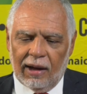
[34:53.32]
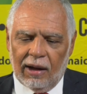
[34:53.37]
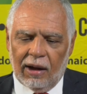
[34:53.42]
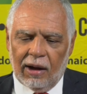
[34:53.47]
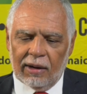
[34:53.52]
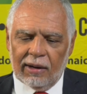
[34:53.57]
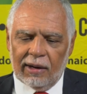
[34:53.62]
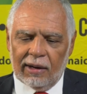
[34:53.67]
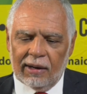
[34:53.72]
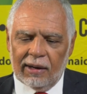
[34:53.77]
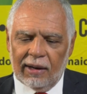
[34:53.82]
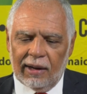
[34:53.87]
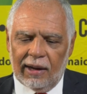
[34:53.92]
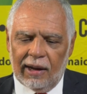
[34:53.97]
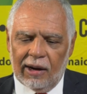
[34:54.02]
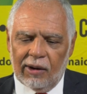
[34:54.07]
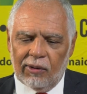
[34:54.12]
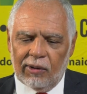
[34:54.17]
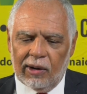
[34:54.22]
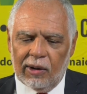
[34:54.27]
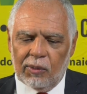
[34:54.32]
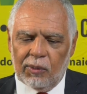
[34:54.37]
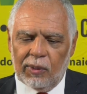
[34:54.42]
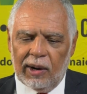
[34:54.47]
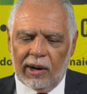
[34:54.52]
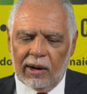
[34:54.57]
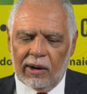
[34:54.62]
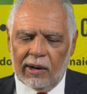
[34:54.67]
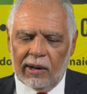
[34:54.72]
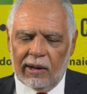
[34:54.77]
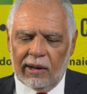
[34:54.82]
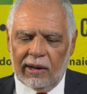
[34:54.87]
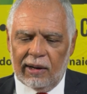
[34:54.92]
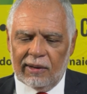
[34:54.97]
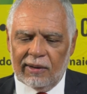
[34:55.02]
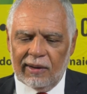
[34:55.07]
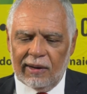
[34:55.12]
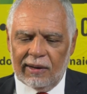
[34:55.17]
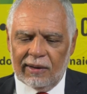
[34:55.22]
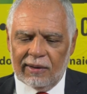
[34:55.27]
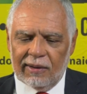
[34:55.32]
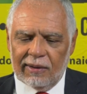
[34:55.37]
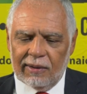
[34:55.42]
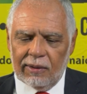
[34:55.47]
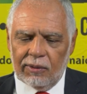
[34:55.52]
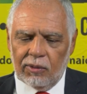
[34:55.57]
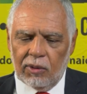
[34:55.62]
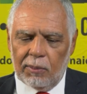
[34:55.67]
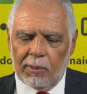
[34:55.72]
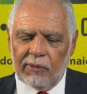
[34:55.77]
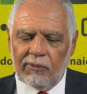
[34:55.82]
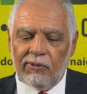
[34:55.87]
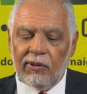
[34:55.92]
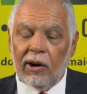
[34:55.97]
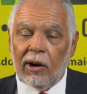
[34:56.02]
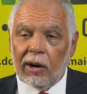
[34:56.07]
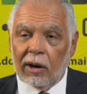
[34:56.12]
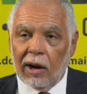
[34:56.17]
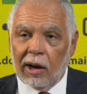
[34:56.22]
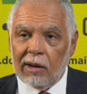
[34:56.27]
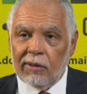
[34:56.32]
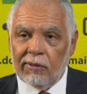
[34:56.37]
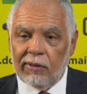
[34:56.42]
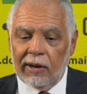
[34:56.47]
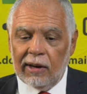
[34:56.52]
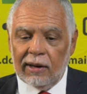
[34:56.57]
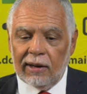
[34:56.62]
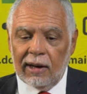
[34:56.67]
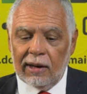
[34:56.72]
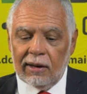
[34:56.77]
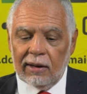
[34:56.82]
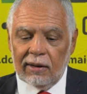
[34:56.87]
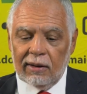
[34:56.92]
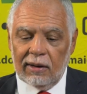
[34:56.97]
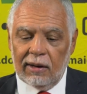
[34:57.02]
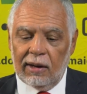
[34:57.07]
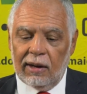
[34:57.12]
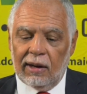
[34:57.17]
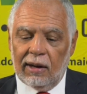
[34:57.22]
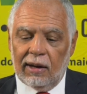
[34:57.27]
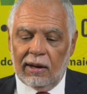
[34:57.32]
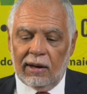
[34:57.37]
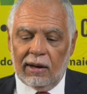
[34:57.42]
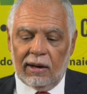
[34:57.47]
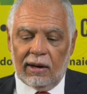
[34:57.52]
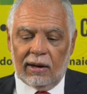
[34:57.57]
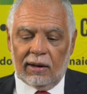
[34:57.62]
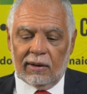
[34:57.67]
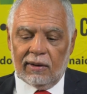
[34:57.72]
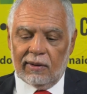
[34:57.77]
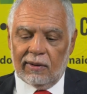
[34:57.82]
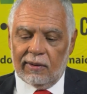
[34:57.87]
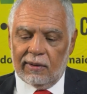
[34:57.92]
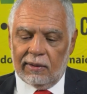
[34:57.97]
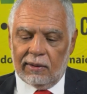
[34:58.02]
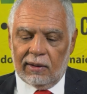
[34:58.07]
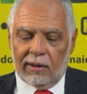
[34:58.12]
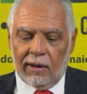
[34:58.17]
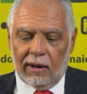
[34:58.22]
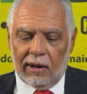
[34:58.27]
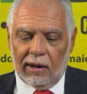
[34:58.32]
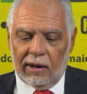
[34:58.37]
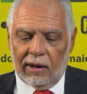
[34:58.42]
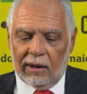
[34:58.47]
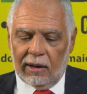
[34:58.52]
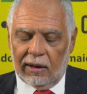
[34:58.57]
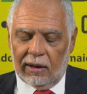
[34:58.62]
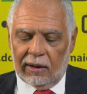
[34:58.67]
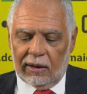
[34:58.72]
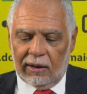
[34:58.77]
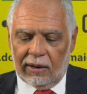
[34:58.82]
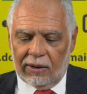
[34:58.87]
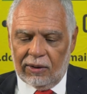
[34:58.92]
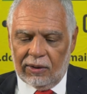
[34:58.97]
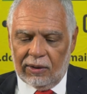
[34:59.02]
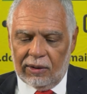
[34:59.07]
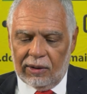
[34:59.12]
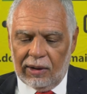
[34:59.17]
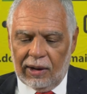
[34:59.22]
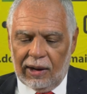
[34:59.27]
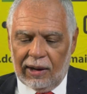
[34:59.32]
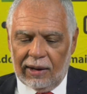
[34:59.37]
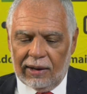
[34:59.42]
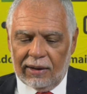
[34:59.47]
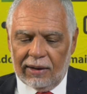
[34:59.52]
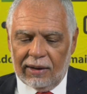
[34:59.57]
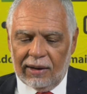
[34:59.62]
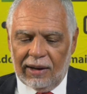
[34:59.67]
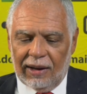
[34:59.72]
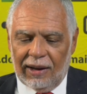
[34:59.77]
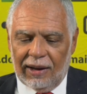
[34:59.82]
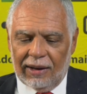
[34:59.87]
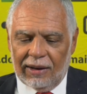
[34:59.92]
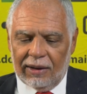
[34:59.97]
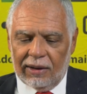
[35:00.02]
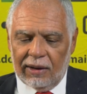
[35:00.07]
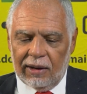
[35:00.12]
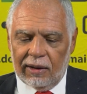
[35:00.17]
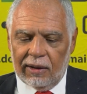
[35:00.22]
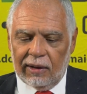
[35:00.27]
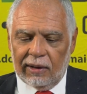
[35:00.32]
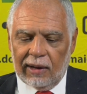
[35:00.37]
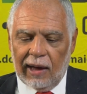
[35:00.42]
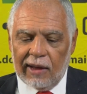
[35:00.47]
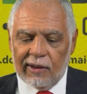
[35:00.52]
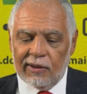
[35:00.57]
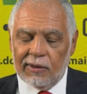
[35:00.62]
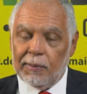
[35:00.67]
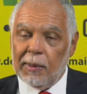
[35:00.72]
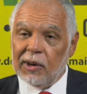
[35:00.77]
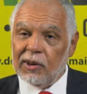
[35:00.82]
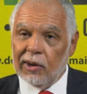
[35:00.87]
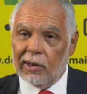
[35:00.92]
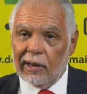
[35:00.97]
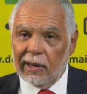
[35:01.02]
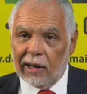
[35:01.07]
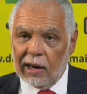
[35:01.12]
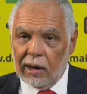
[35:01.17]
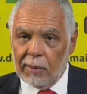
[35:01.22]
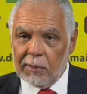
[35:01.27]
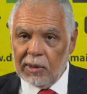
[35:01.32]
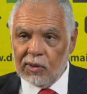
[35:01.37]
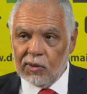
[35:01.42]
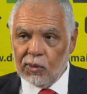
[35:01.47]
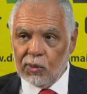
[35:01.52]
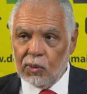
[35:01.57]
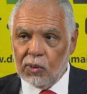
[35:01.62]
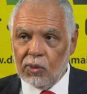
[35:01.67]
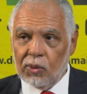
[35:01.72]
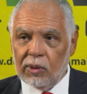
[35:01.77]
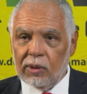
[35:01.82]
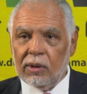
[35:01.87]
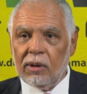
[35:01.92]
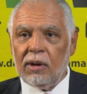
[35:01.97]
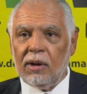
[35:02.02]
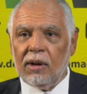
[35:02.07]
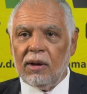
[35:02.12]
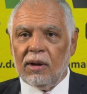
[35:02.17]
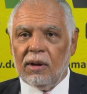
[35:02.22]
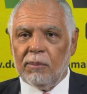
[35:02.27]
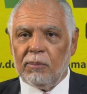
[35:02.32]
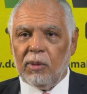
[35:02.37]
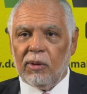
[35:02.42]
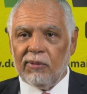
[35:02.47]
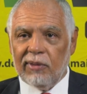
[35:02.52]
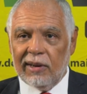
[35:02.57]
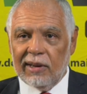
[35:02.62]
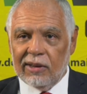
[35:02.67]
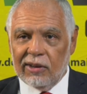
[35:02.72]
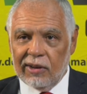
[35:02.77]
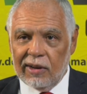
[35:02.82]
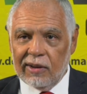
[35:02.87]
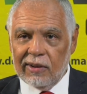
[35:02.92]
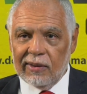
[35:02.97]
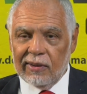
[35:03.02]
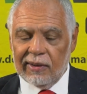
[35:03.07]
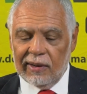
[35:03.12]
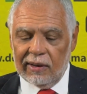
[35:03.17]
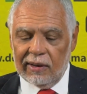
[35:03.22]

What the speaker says: on an area where it will be very convenient. It's, you know, and it has special economic zone privileges.